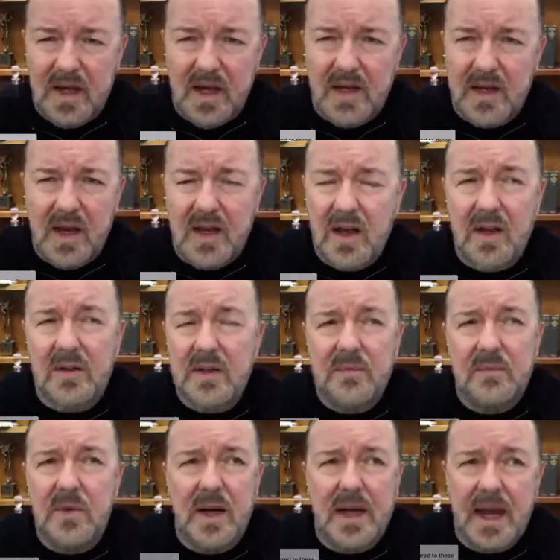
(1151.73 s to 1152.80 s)
I can't
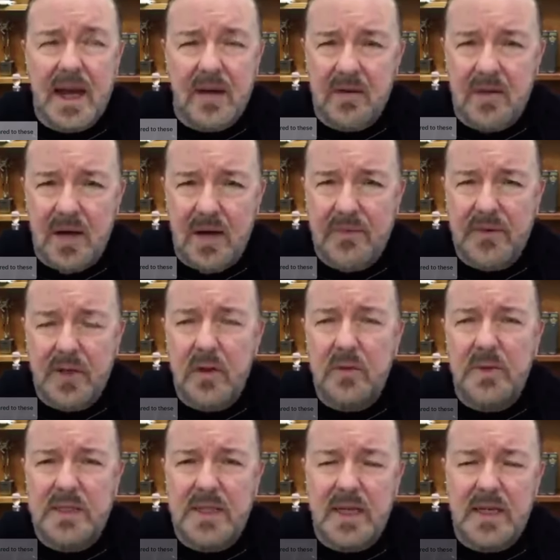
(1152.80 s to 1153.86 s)
even work it out. A few
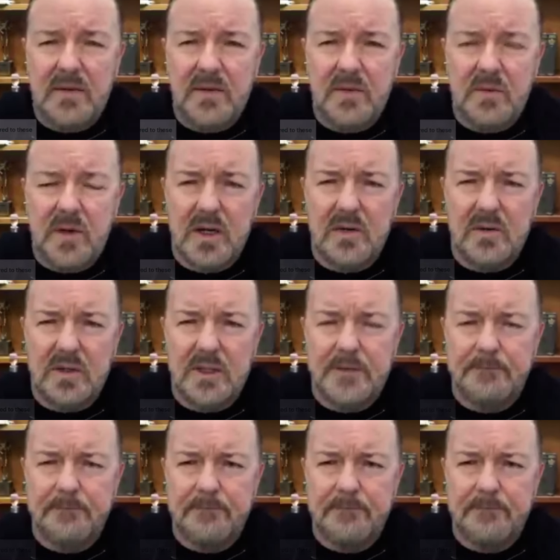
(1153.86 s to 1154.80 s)
percent of the world.